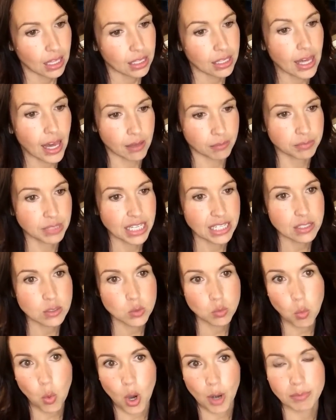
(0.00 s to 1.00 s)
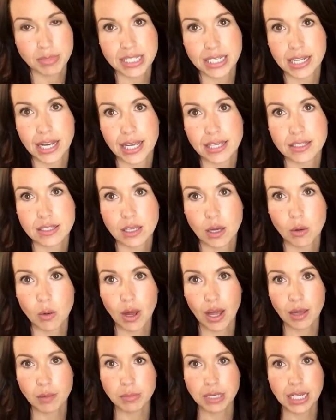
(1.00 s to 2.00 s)
Yeah, it's warm today,
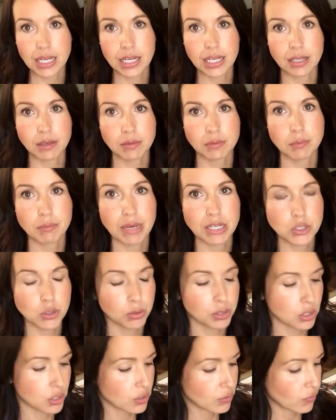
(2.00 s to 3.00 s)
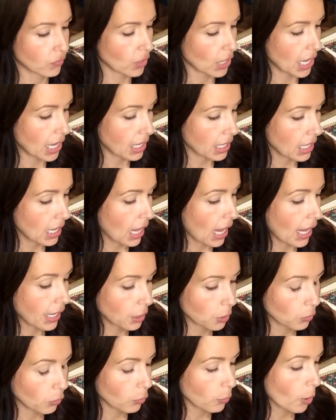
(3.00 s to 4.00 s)
so I'm needing my shoulders free. I
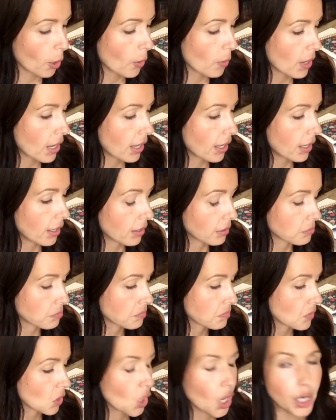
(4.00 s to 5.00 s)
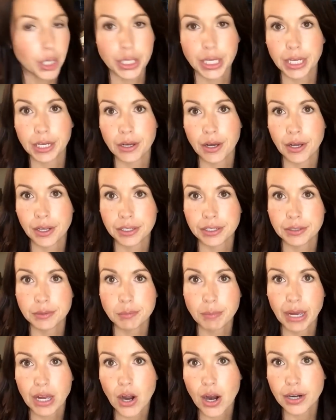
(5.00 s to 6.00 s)
could throw a cardigan on,
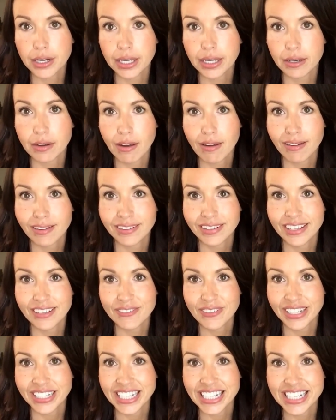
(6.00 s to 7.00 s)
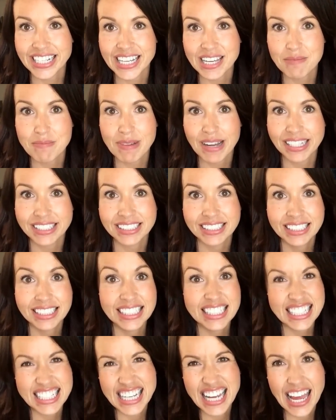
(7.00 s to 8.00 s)
my cardigan on if I needed it, but
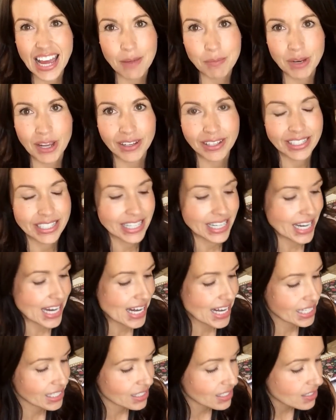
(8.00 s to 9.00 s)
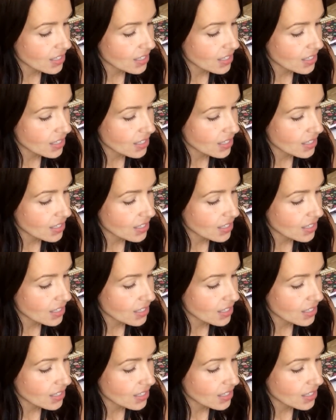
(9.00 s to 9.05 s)
today I'm not gonna need it.